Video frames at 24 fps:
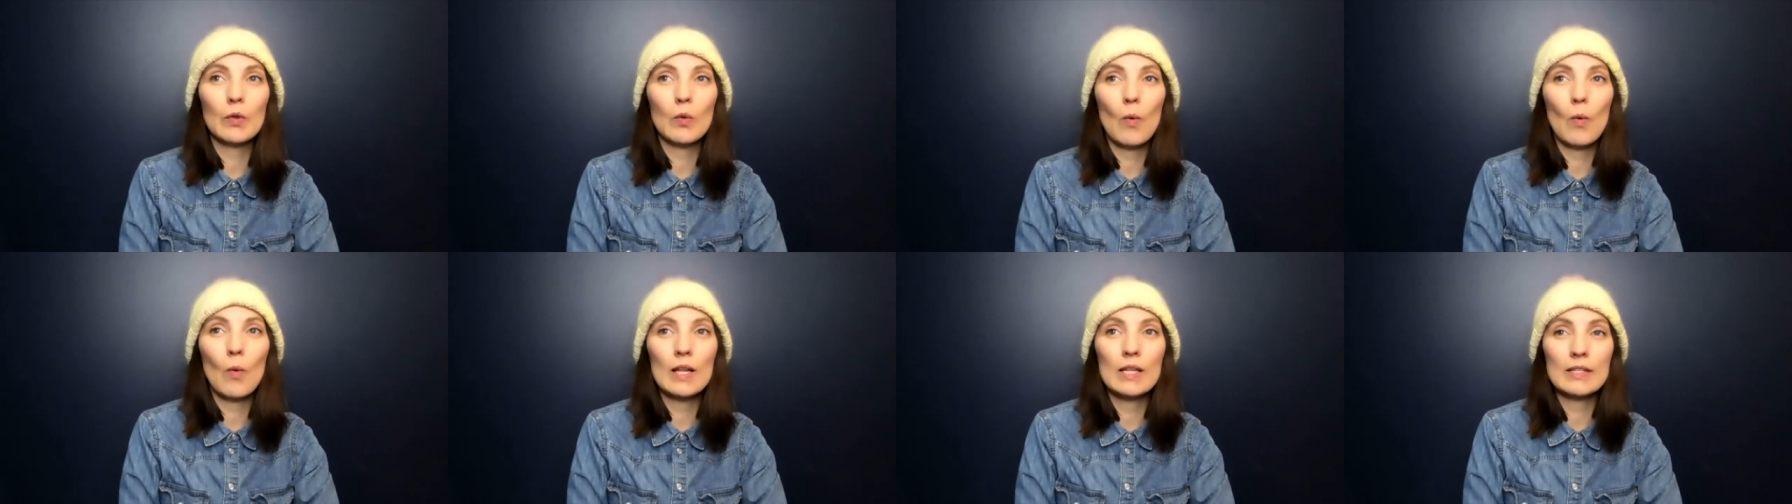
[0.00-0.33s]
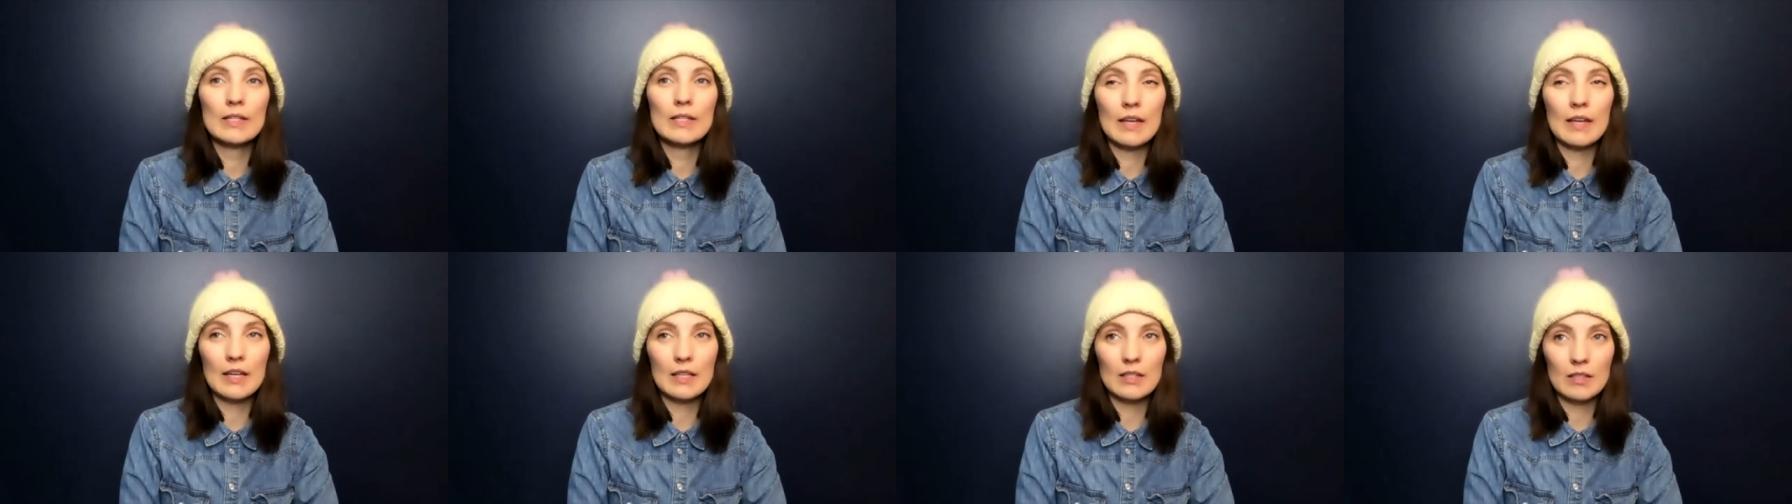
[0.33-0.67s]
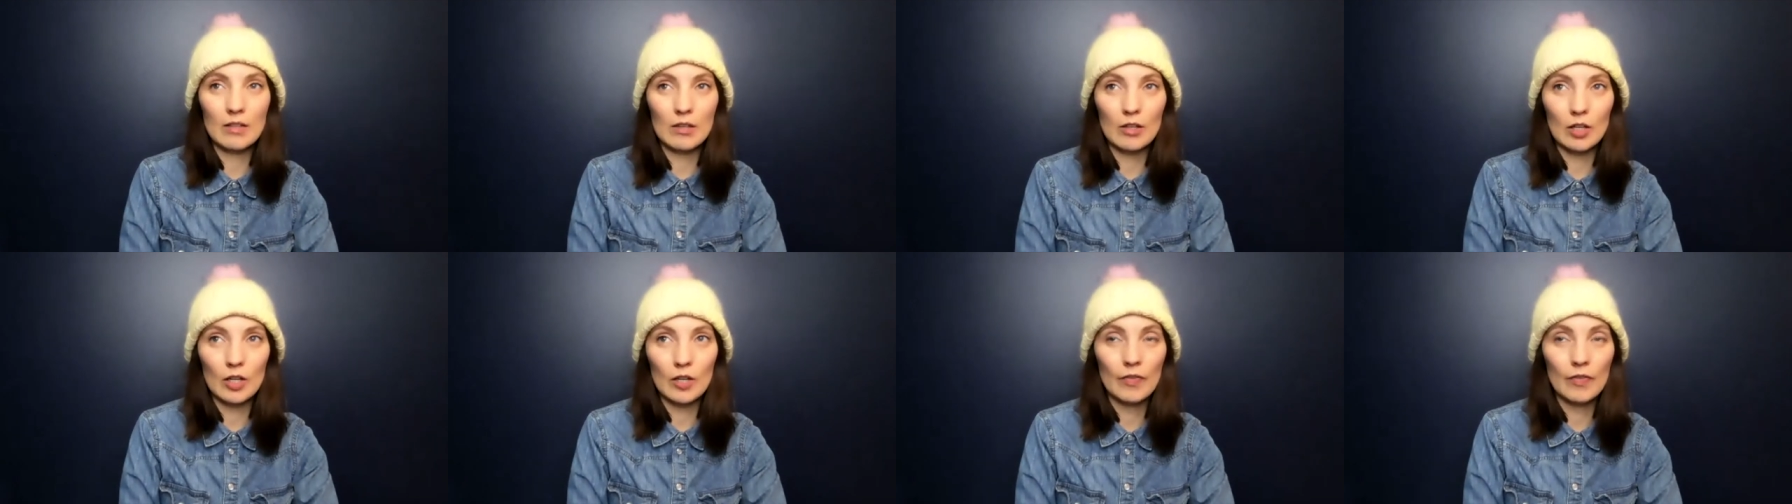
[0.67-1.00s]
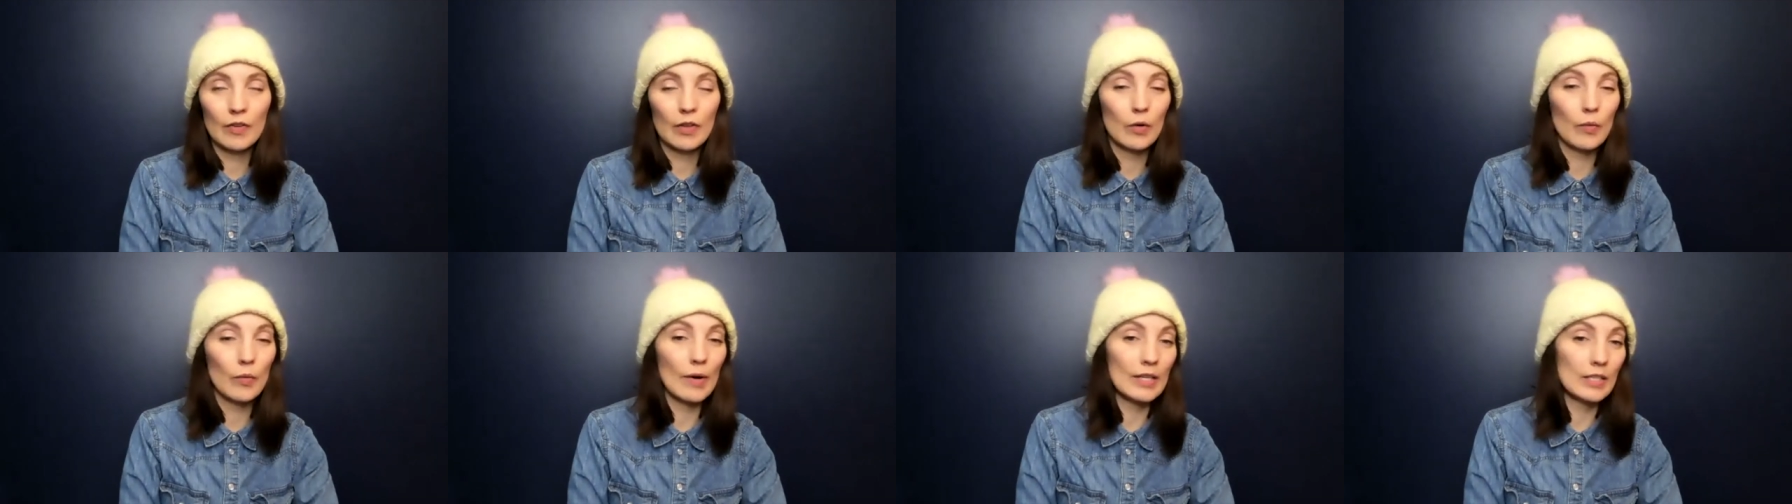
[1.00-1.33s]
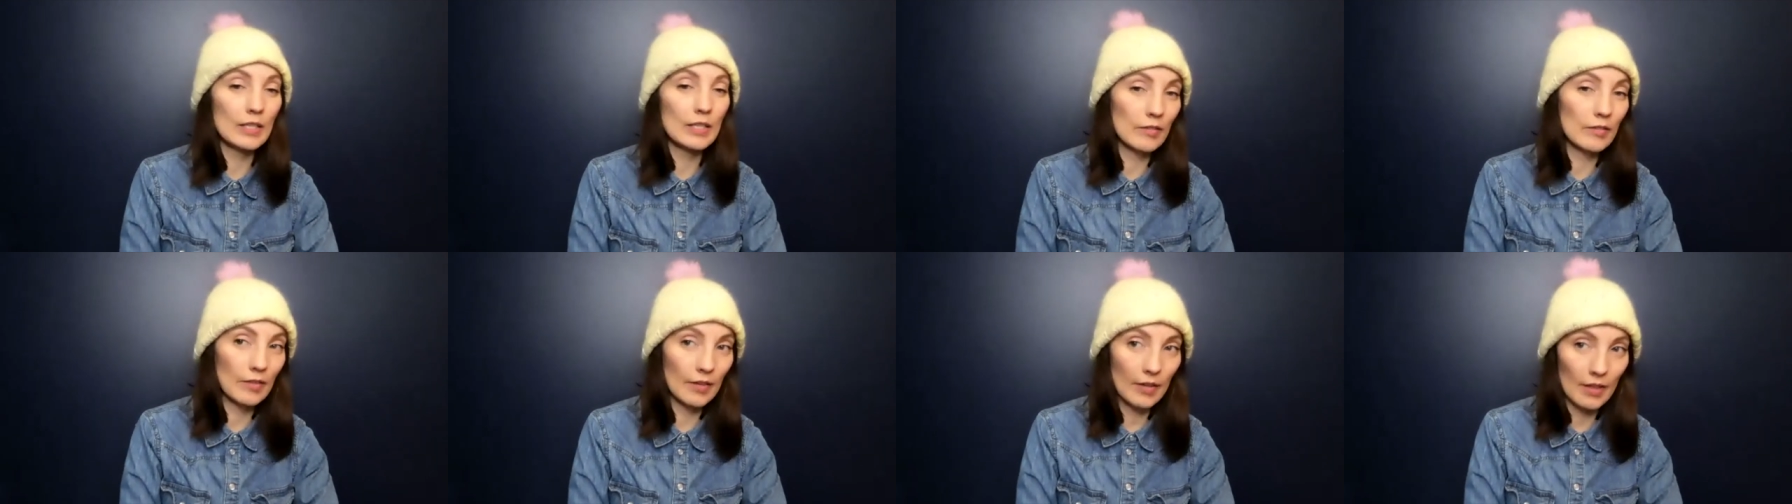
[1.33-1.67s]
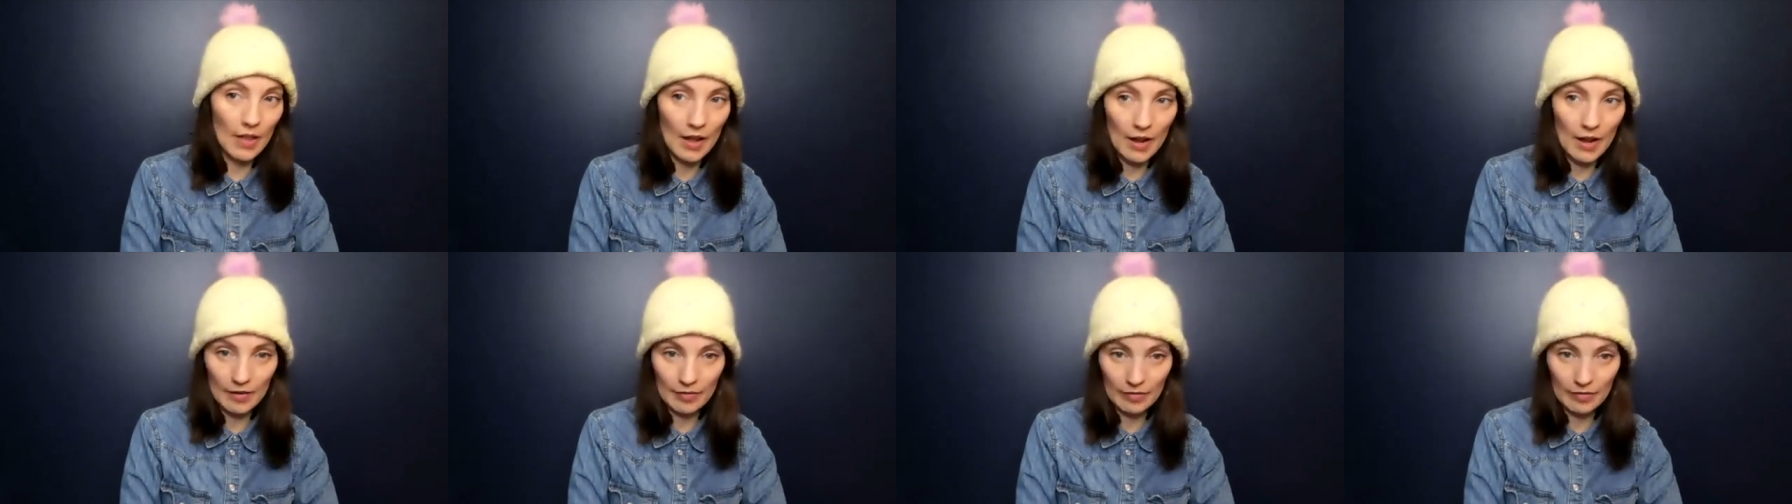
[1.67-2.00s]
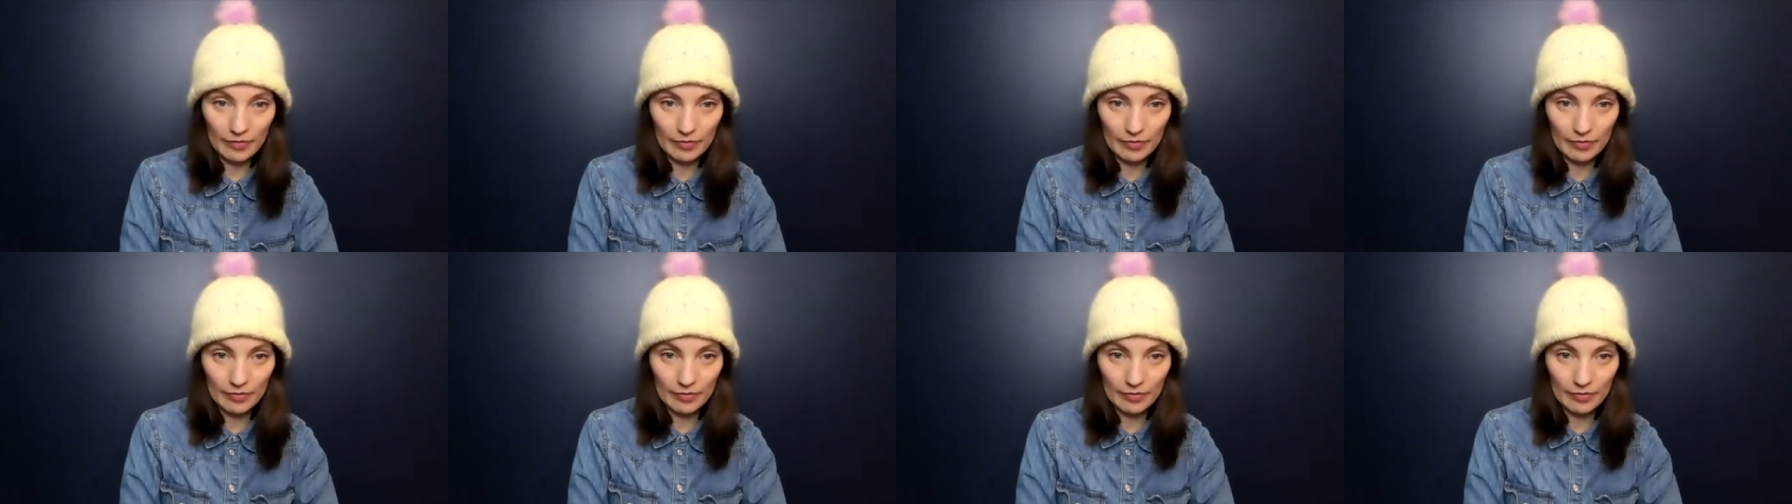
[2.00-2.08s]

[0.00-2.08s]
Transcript: one size hook for the rest of your life,